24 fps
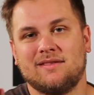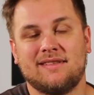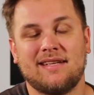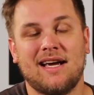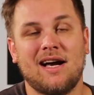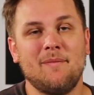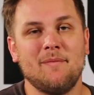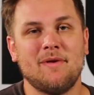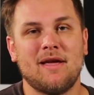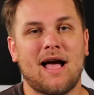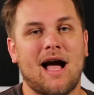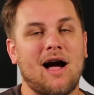
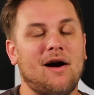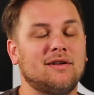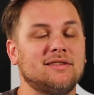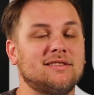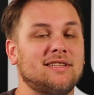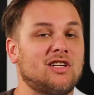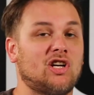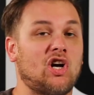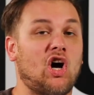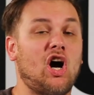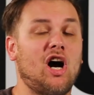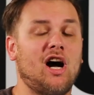Tell me, how
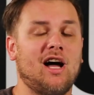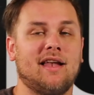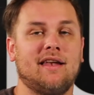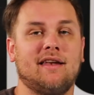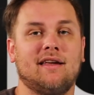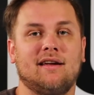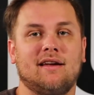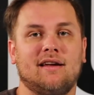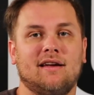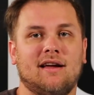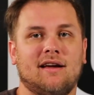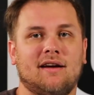has it
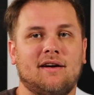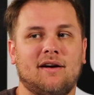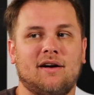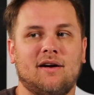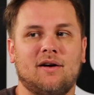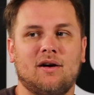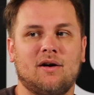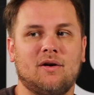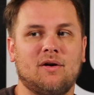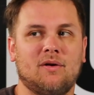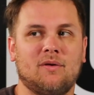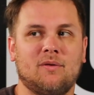gone?
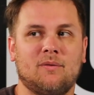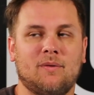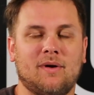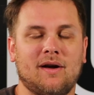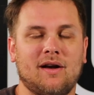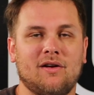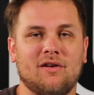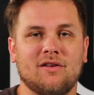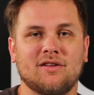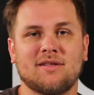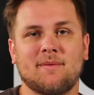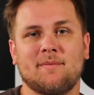
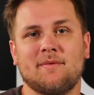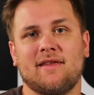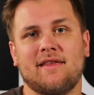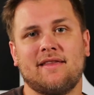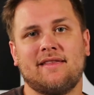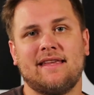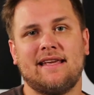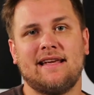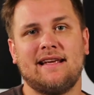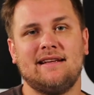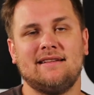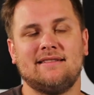What are some of
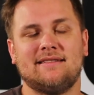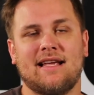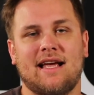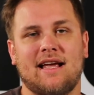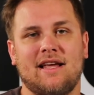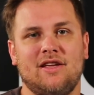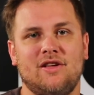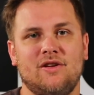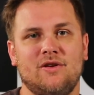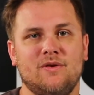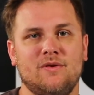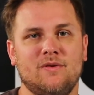the things
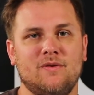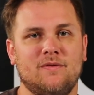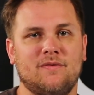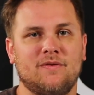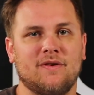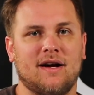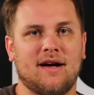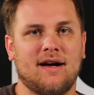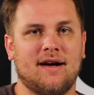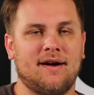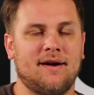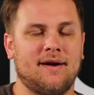that
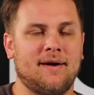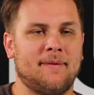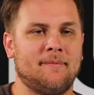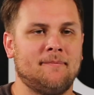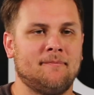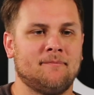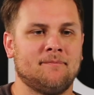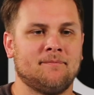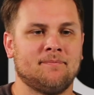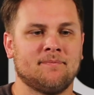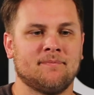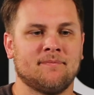you've
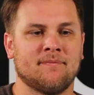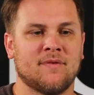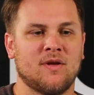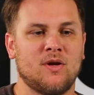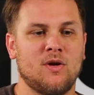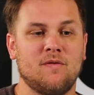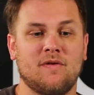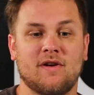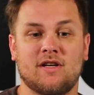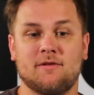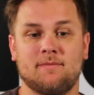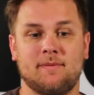
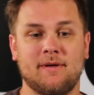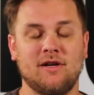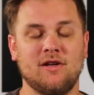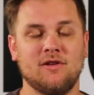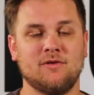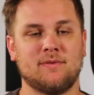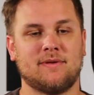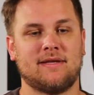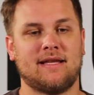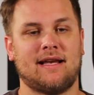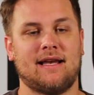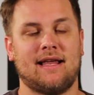
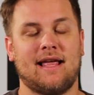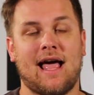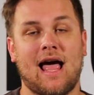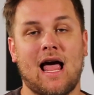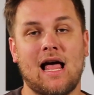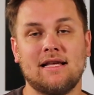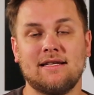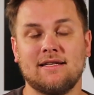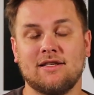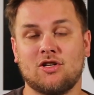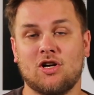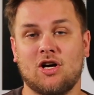experienced with it?
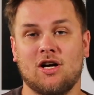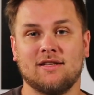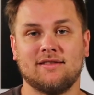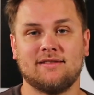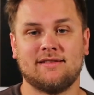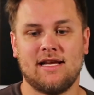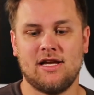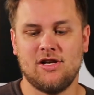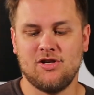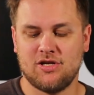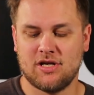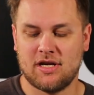Has it
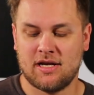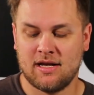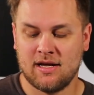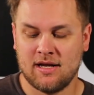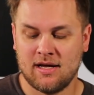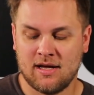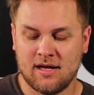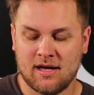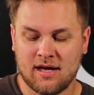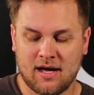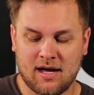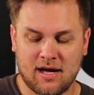caused tension?
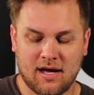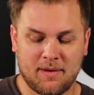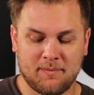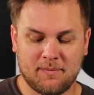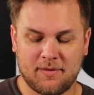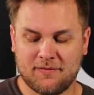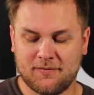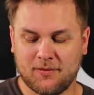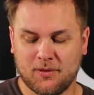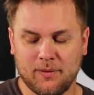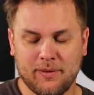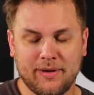
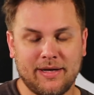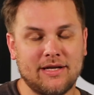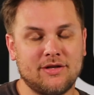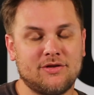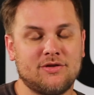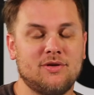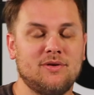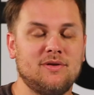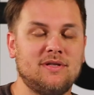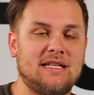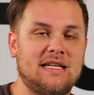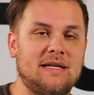Before we
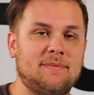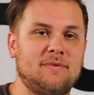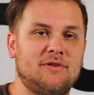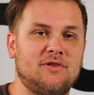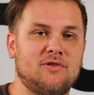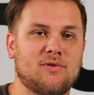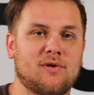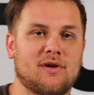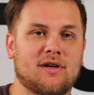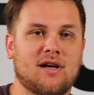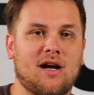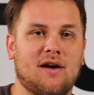get too deep
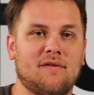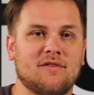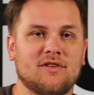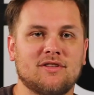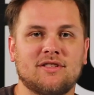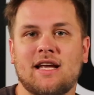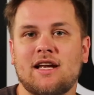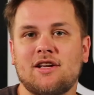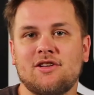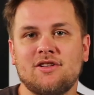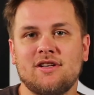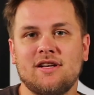into our
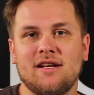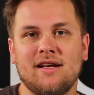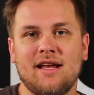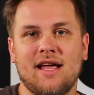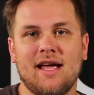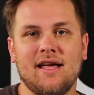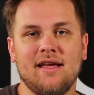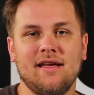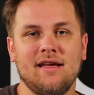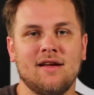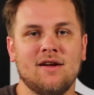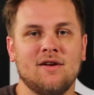conversation
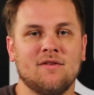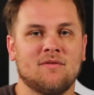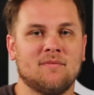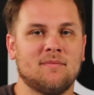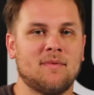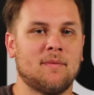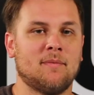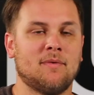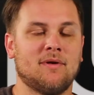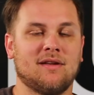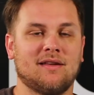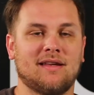today,
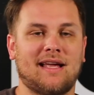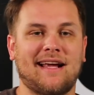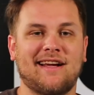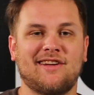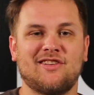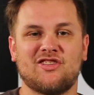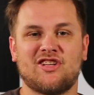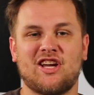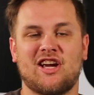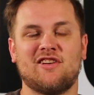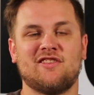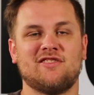remember to
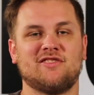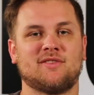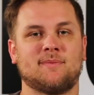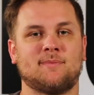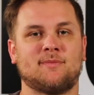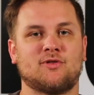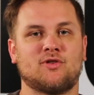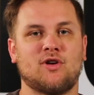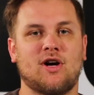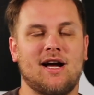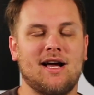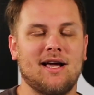like, share, and
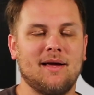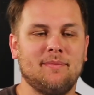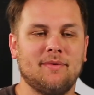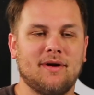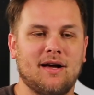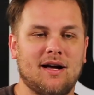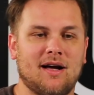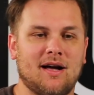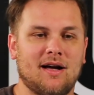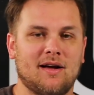subscribe.